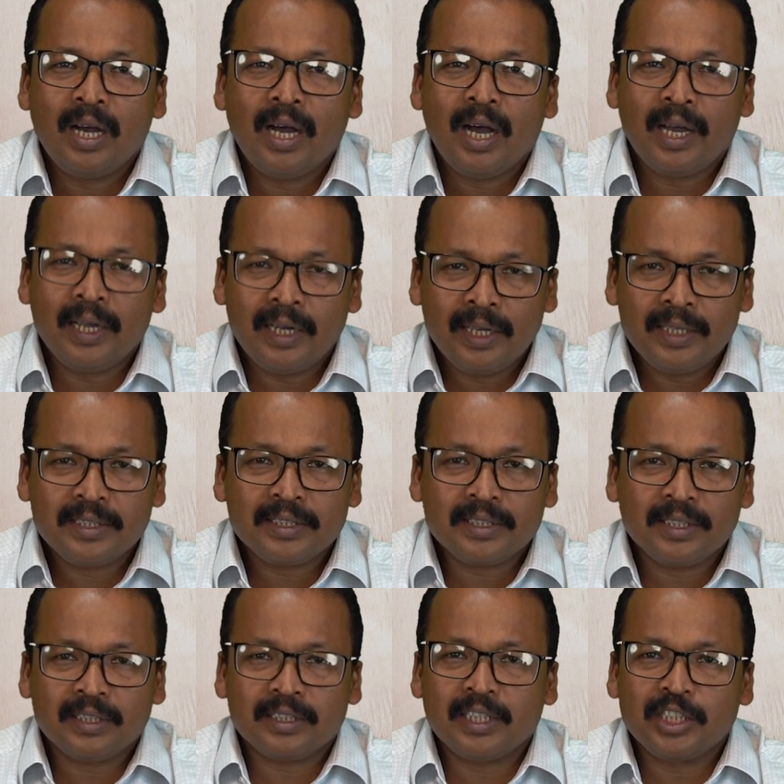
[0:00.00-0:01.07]
highlight
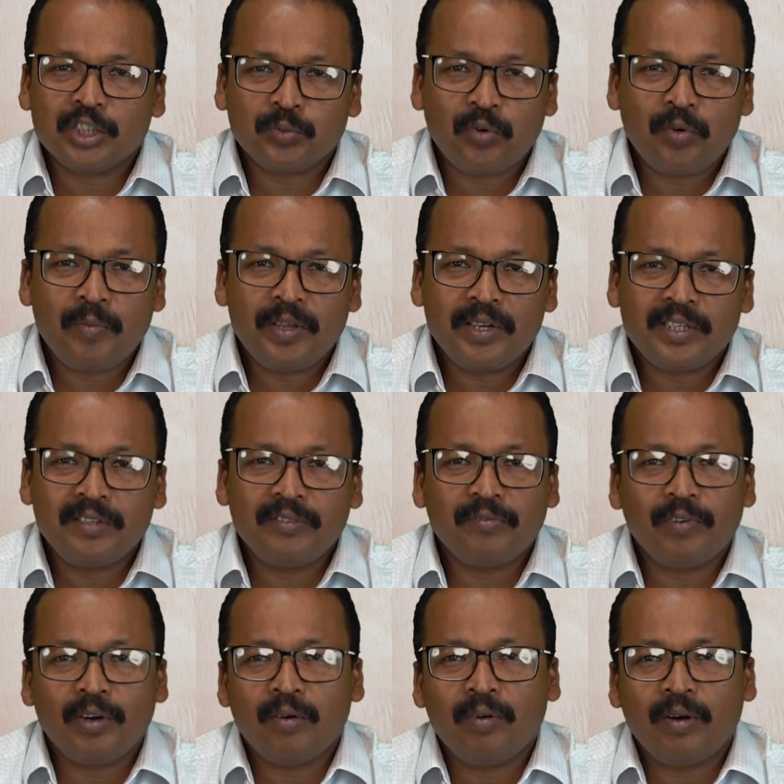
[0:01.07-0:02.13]
the transformative
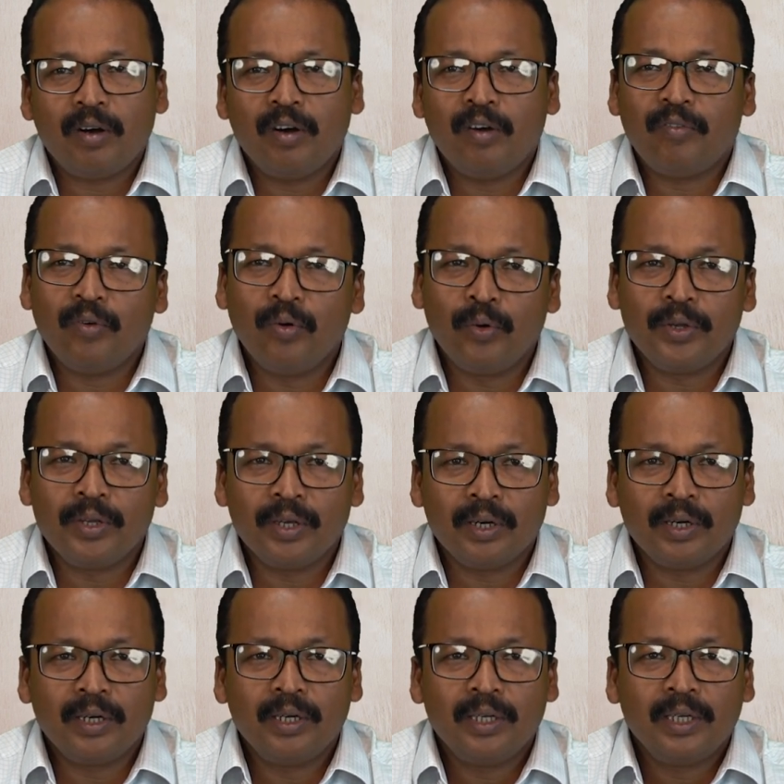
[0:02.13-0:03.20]
power of
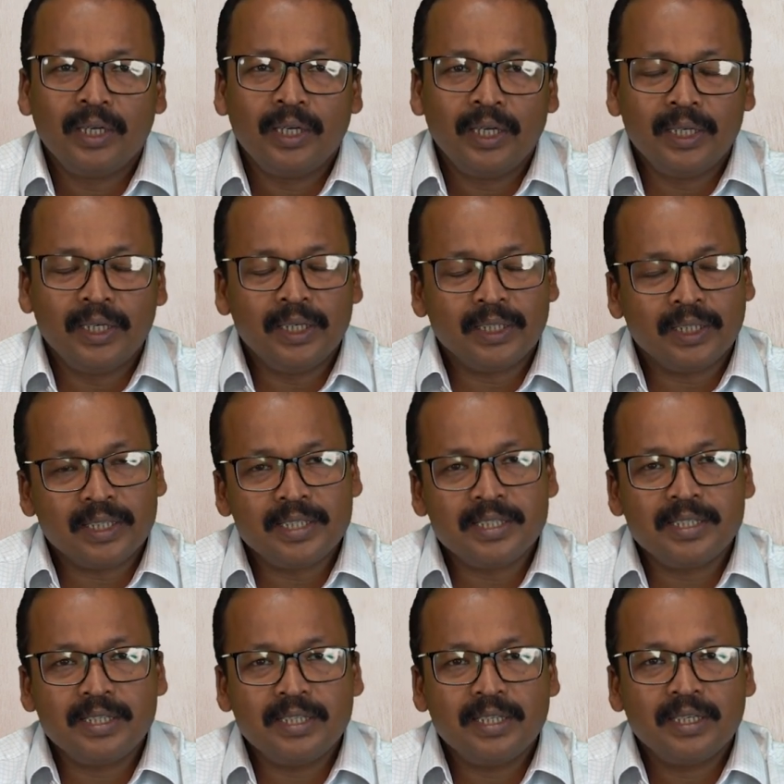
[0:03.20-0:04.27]
OER in
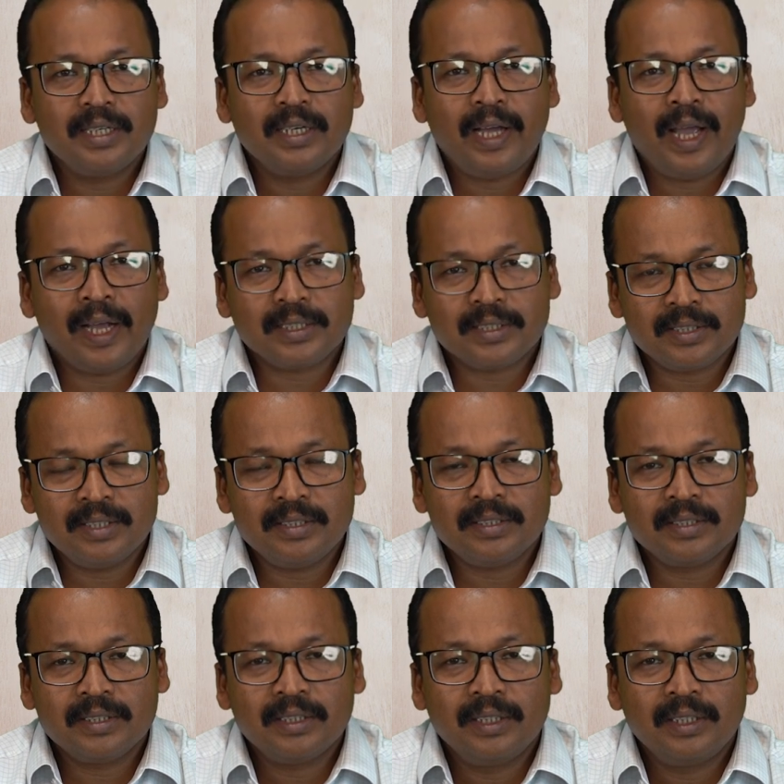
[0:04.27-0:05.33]
increasing
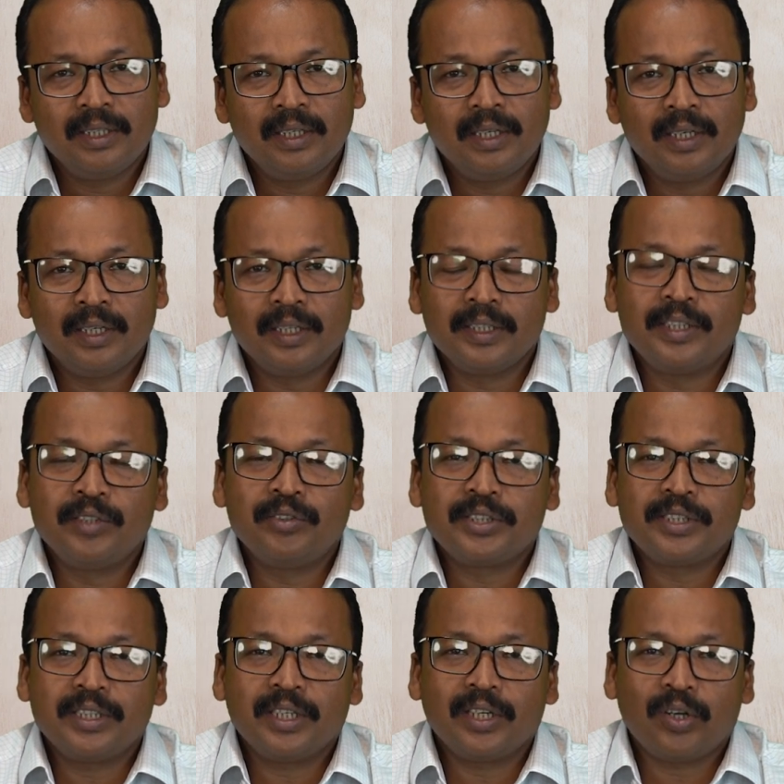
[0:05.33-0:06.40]
access,
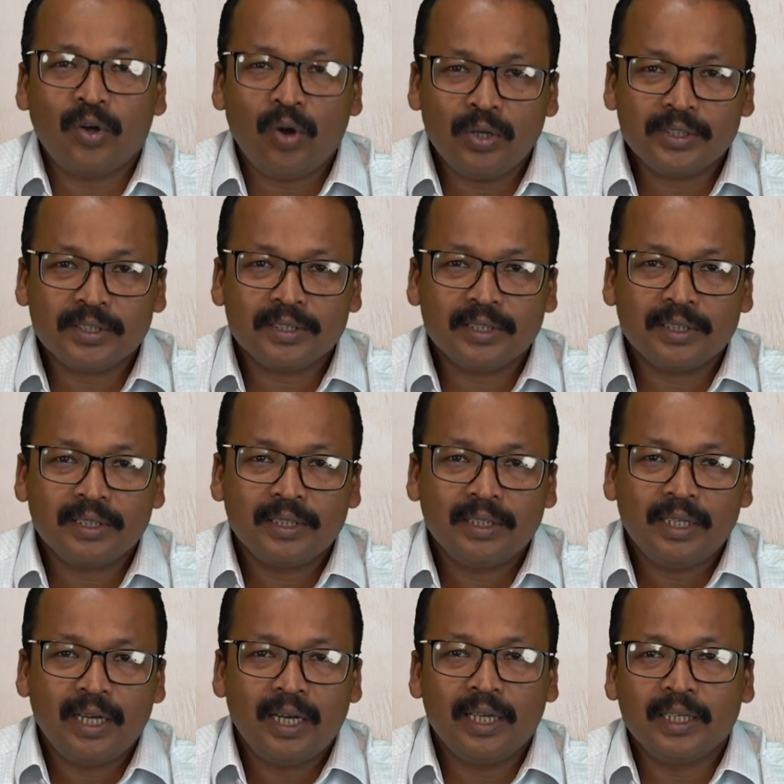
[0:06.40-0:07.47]
reducing cost,
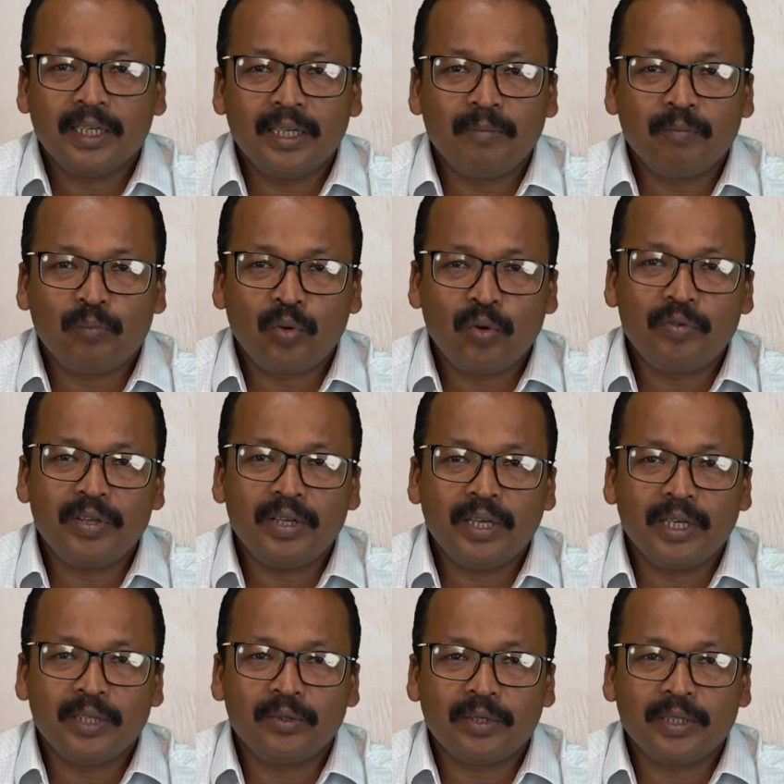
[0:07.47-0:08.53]
and improving
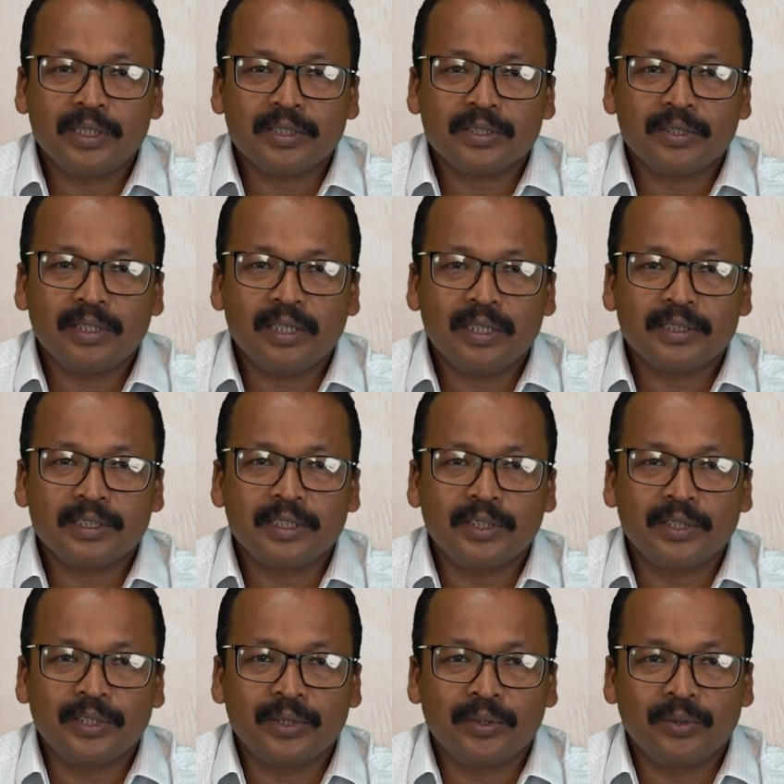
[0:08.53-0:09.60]
educational
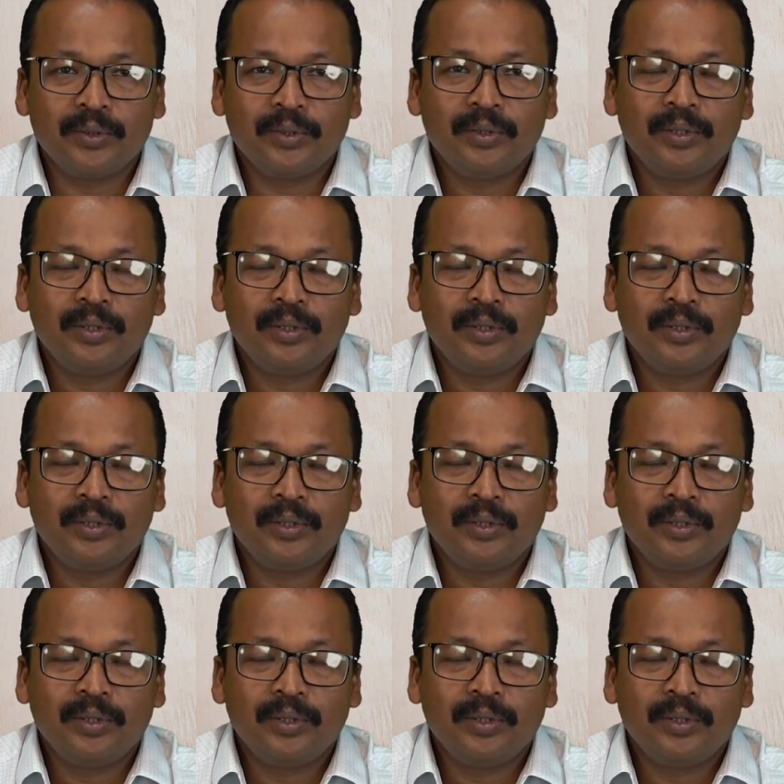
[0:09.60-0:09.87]
scenario